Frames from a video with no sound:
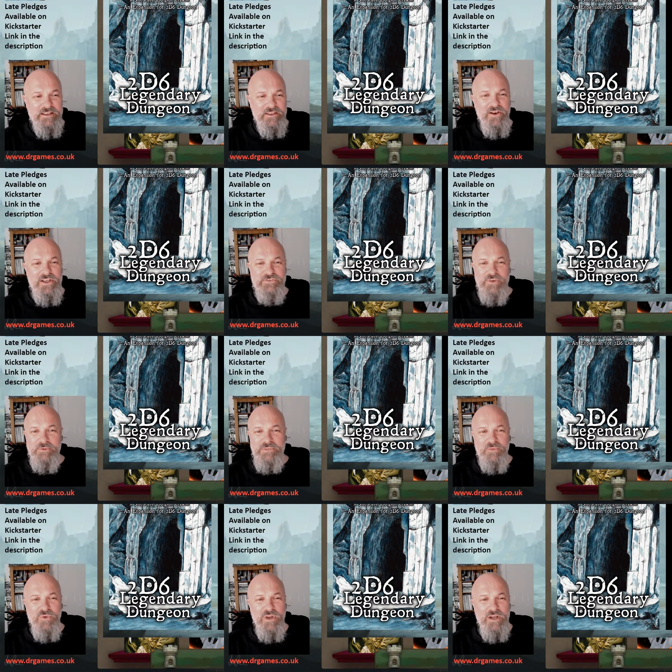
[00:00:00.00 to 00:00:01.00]
group. So
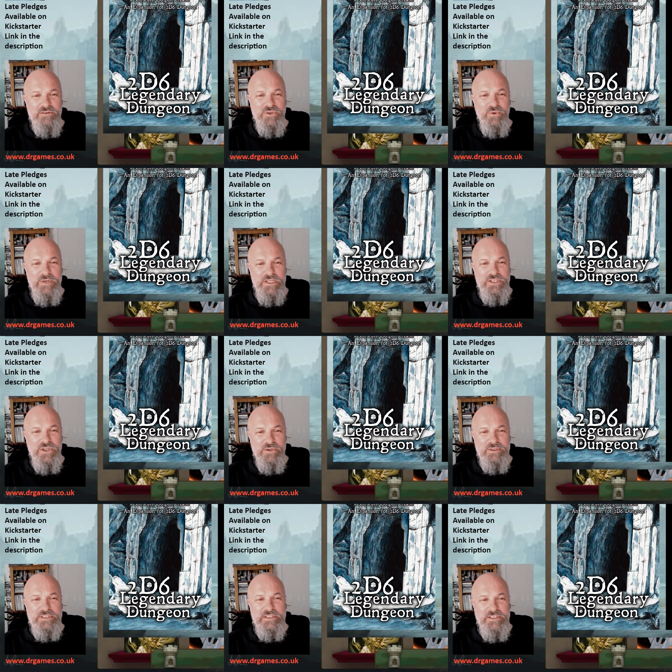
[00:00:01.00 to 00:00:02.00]
what I'll quickly do
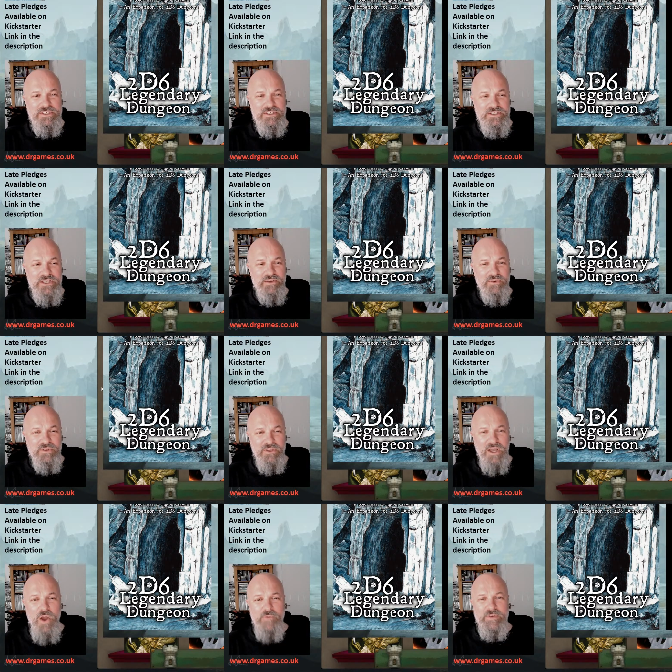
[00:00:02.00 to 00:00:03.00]
is just
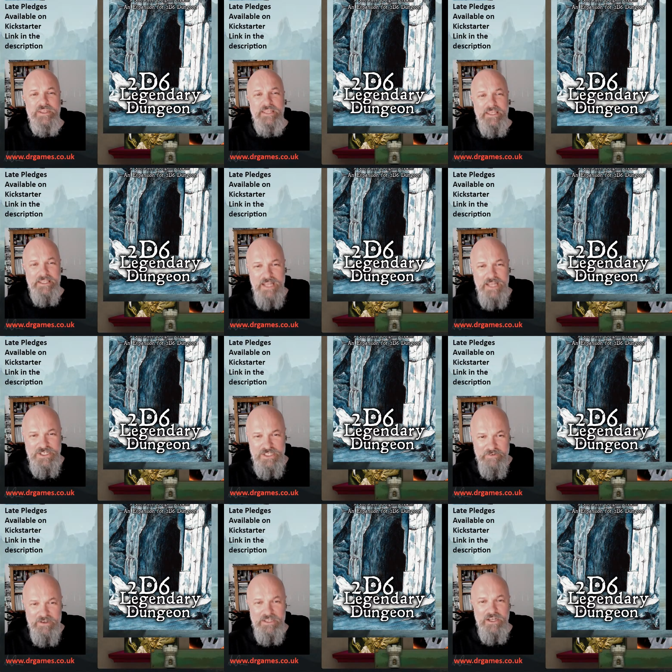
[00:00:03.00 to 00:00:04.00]
go over the
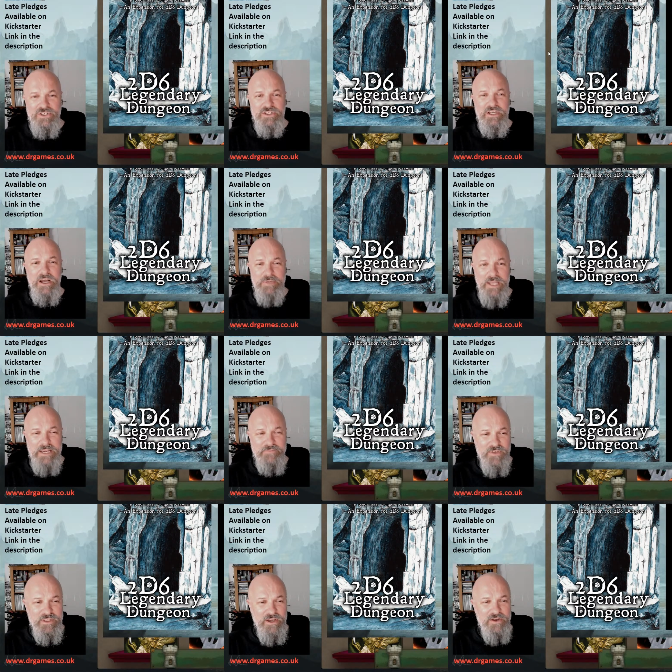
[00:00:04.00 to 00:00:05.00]
Legendary Dungeon update
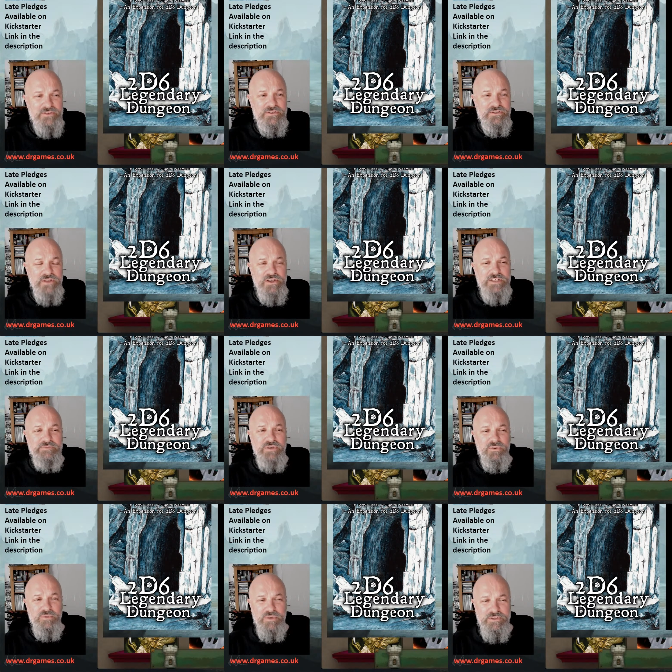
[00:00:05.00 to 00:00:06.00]
for those of
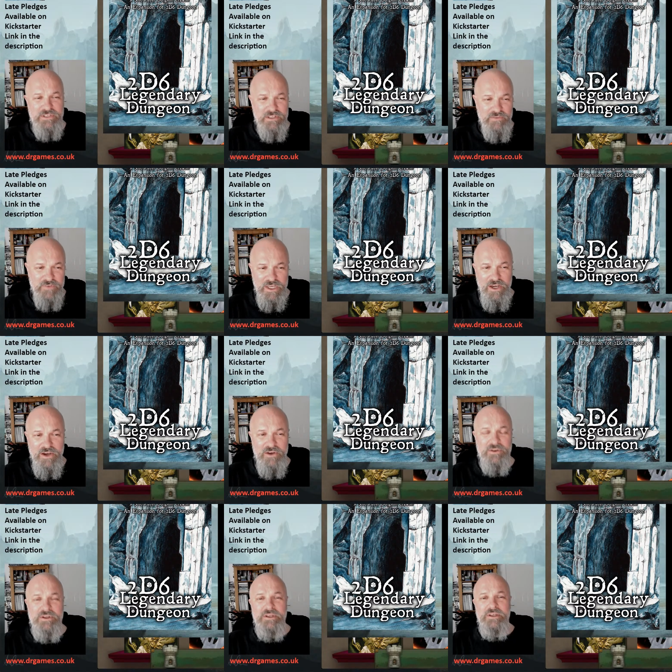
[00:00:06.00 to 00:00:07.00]
you who would have seen the video.
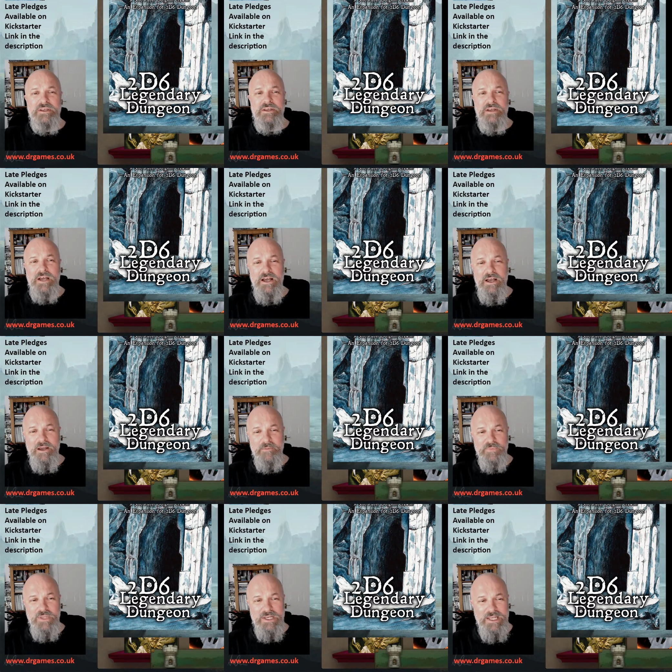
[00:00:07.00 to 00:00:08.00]

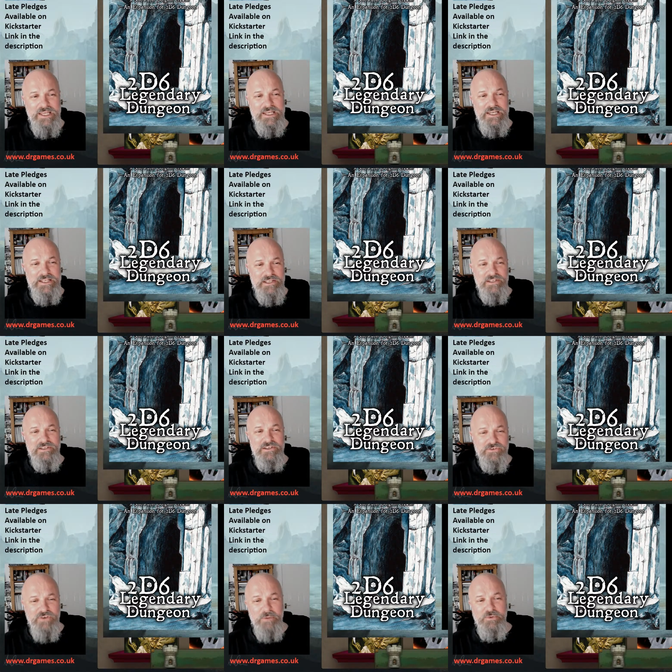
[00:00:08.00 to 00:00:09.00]
The link is in the
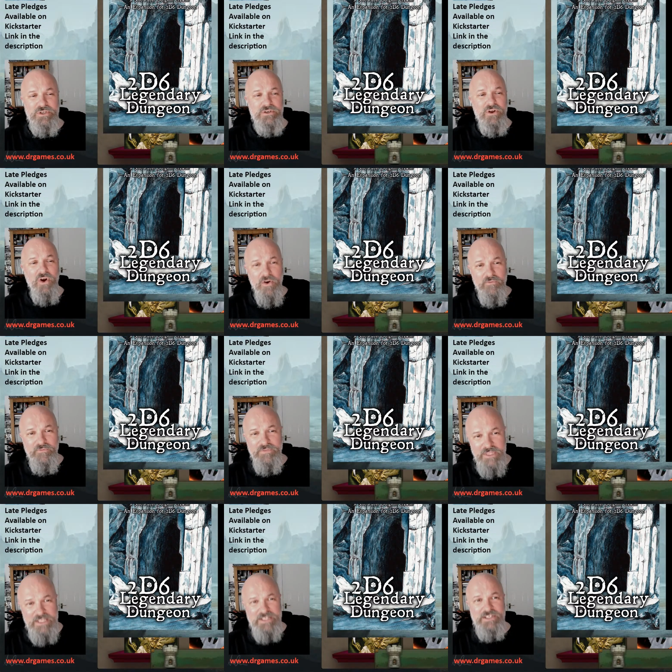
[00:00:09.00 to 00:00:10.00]
description of
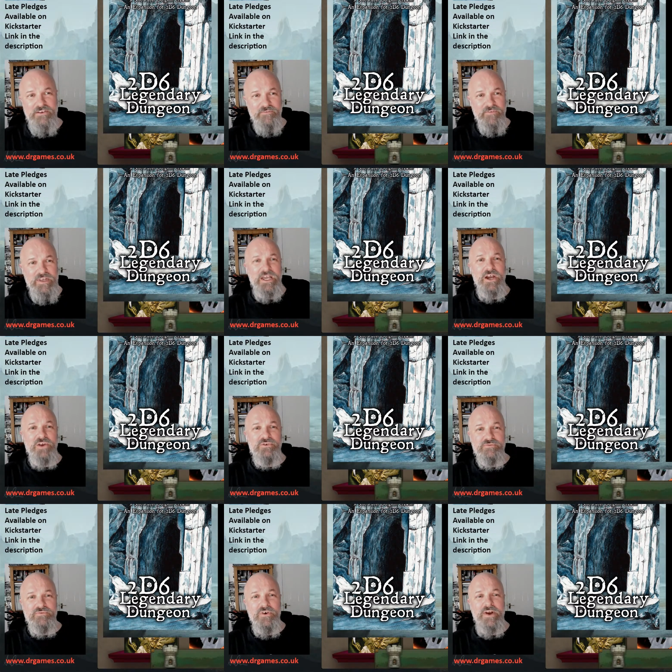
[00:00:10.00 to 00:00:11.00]
this video
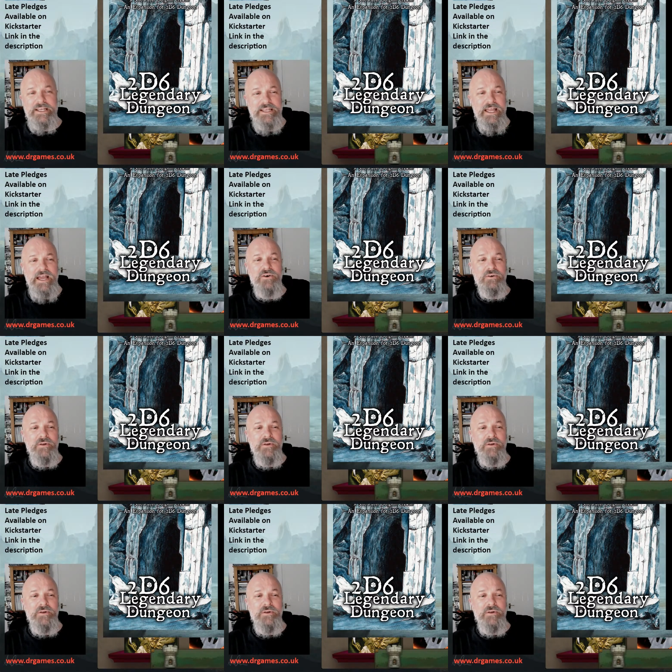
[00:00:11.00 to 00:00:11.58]
right now.